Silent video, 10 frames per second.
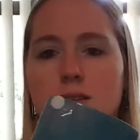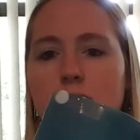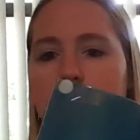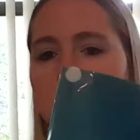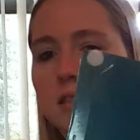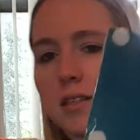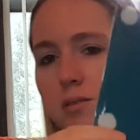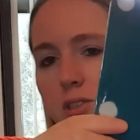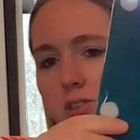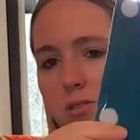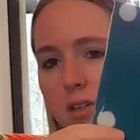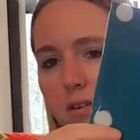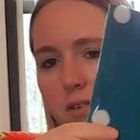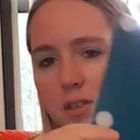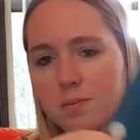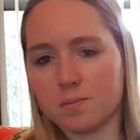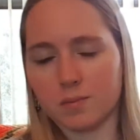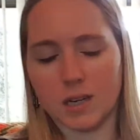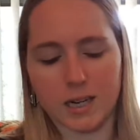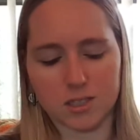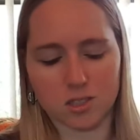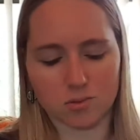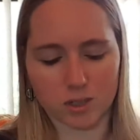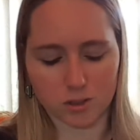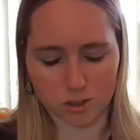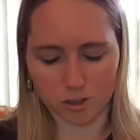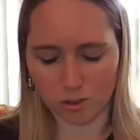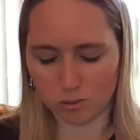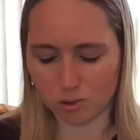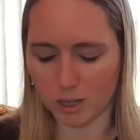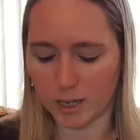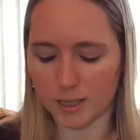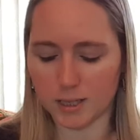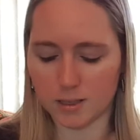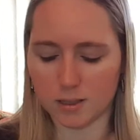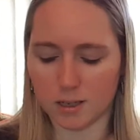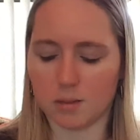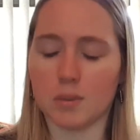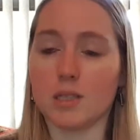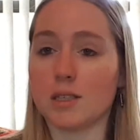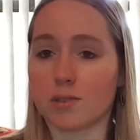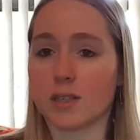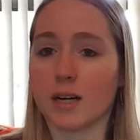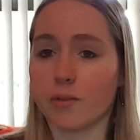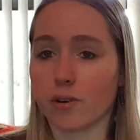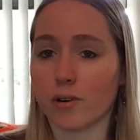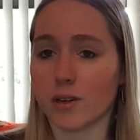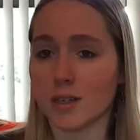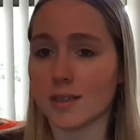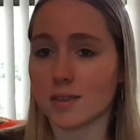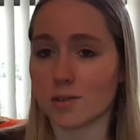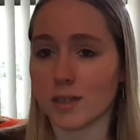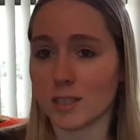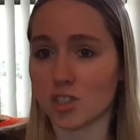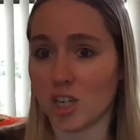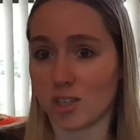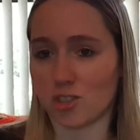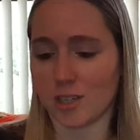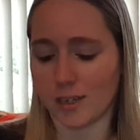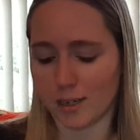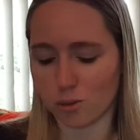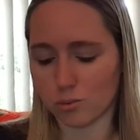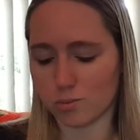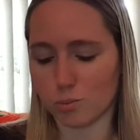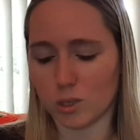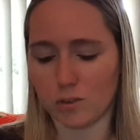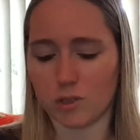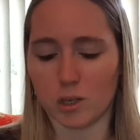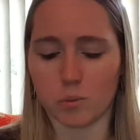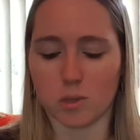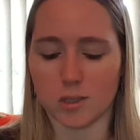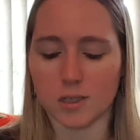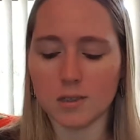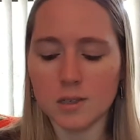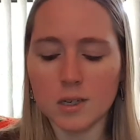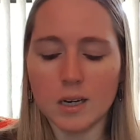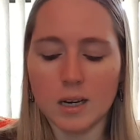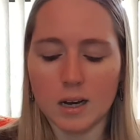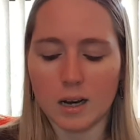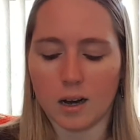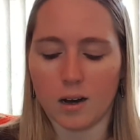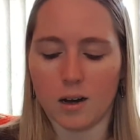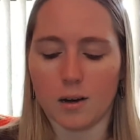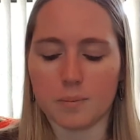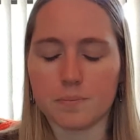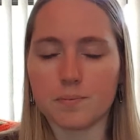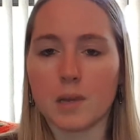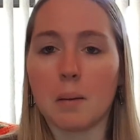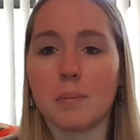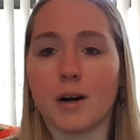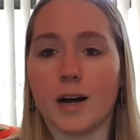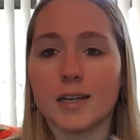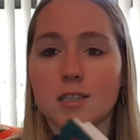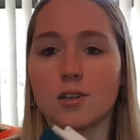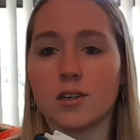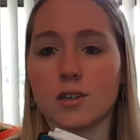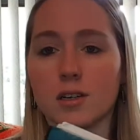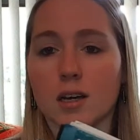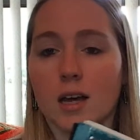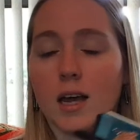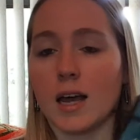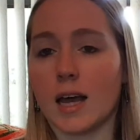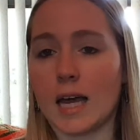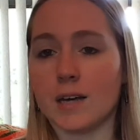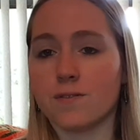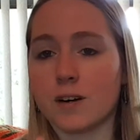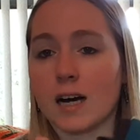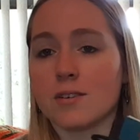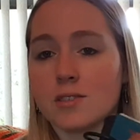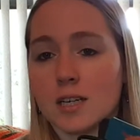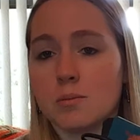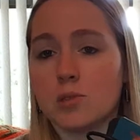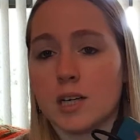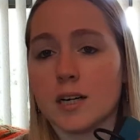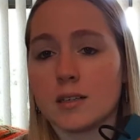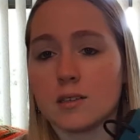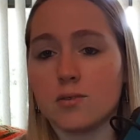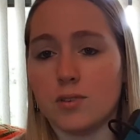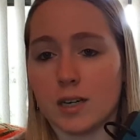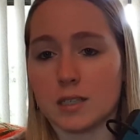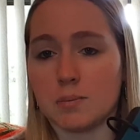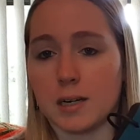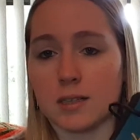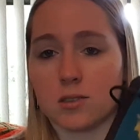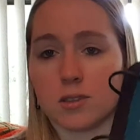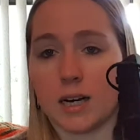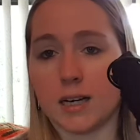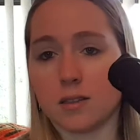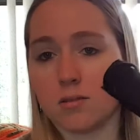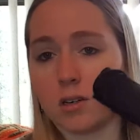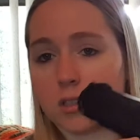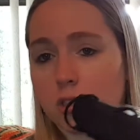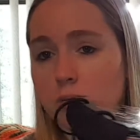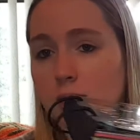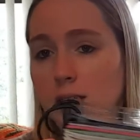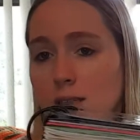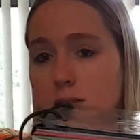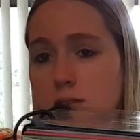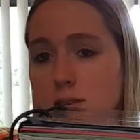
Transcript: This is the original cover. I just Velcro dotted a different cover on it so I could change that out whenever I wanted. But I took a 5-subject flex binder that had the larger rings.